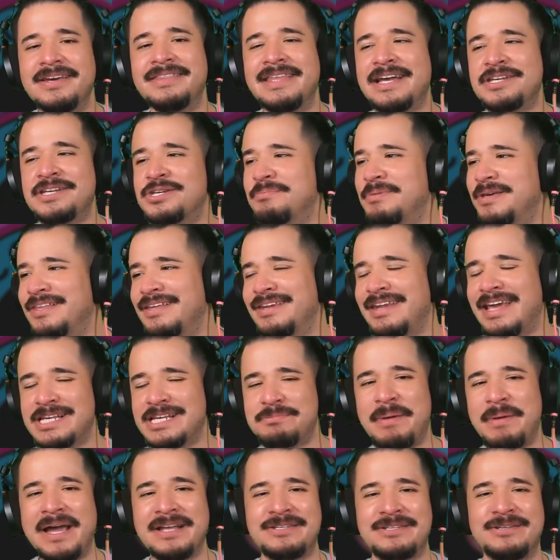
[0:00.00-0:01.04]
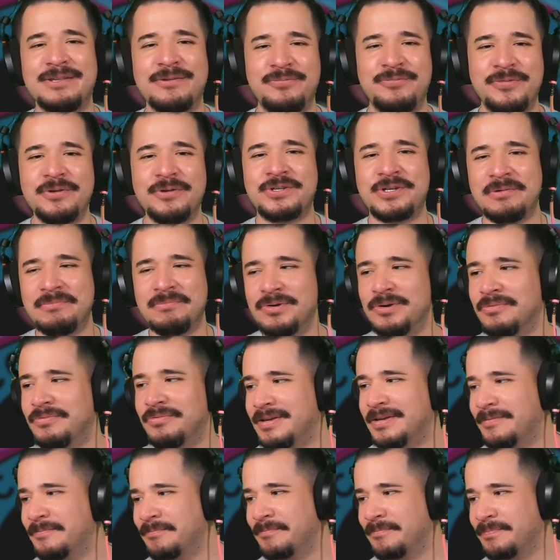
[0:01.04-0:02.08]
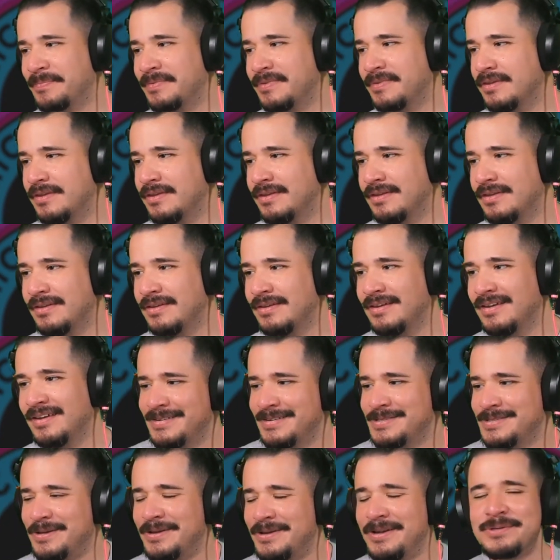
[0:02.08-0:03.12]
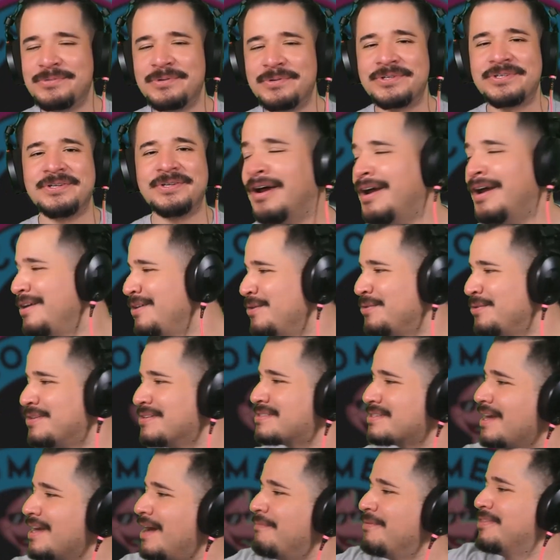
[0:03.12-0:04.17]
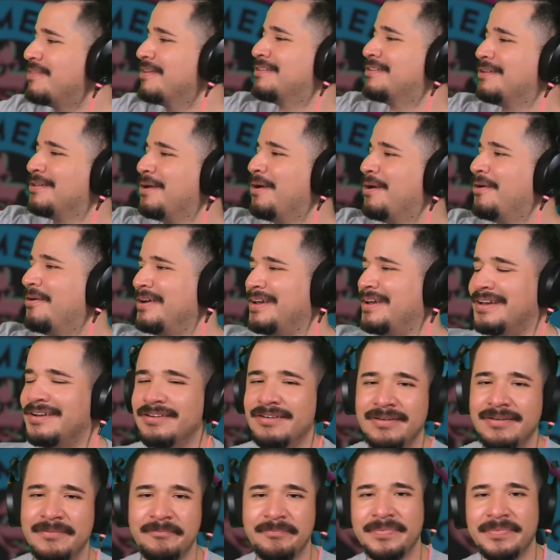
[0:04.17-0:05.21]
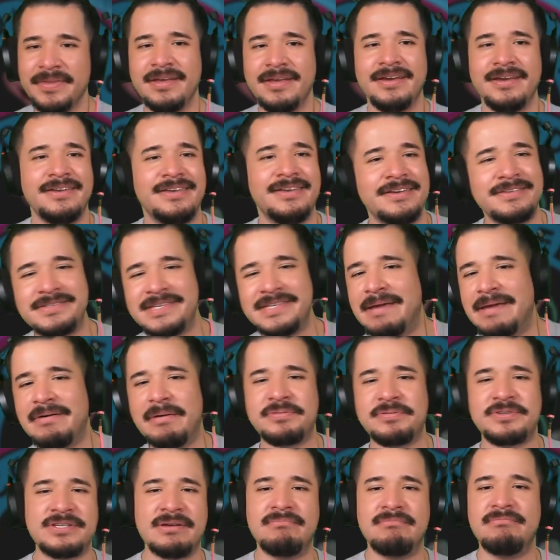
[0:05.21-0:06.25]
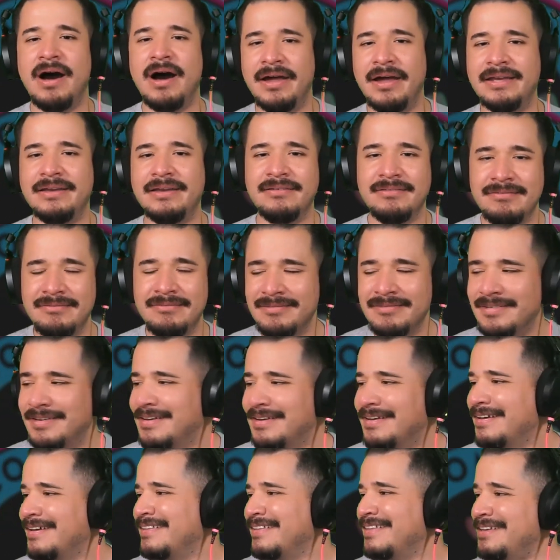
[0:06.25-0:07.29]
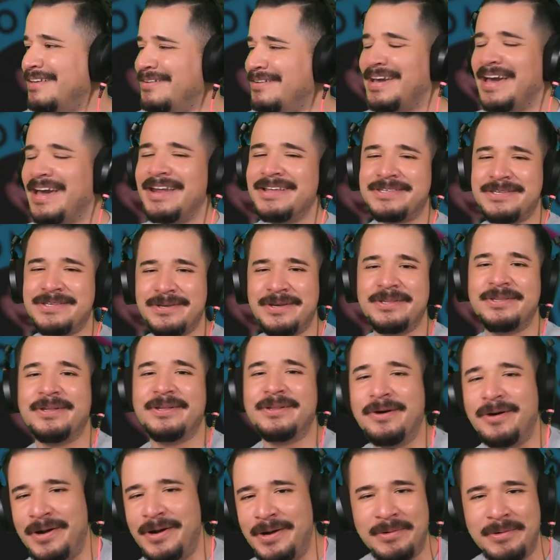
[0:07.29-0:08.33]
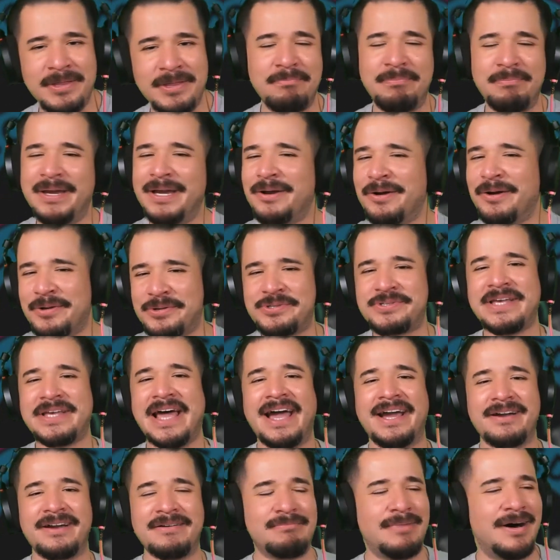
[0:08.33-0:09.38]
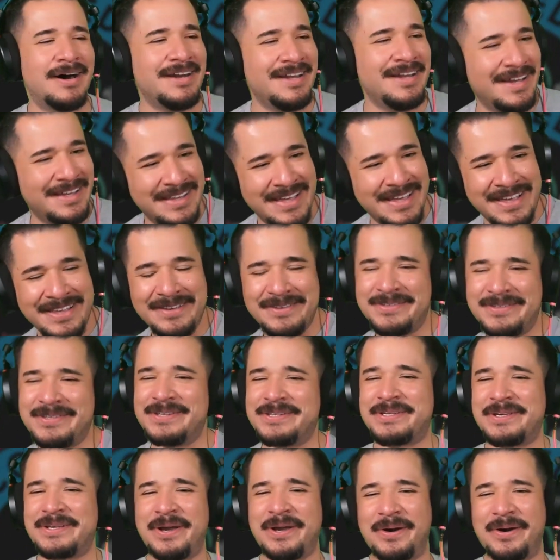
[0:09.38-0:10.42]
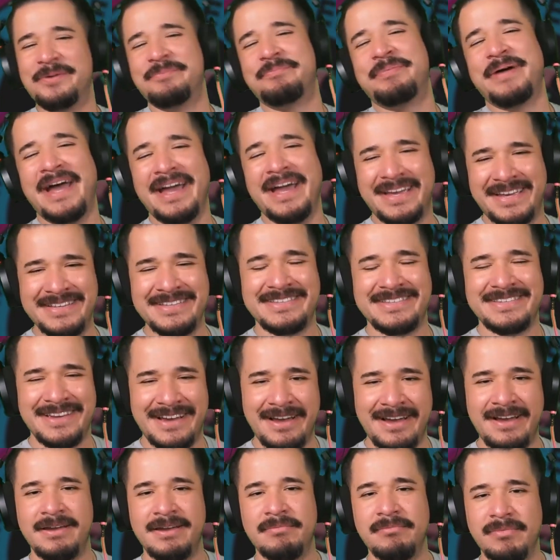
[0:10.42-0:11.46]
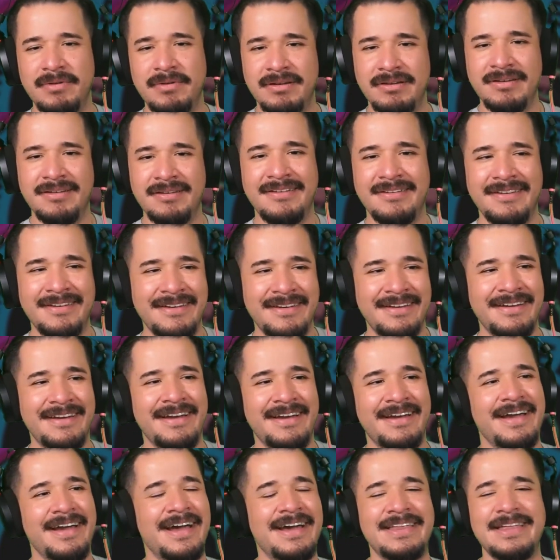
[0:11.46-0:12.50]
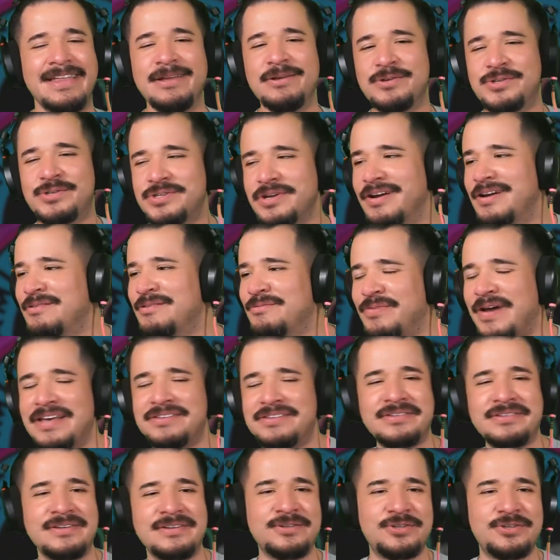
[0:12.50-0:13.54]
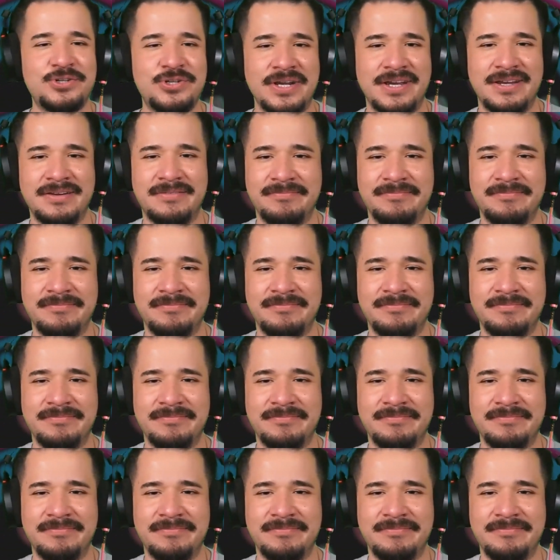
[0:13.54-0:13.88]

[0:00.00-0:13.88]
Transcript: That should be the next Back to the Future movie. So here's what you do you discover the DeLorean, you save up some money, then you get into the DeLorean with a big old sack of money, and then you just go back in time and then you start investing in shit.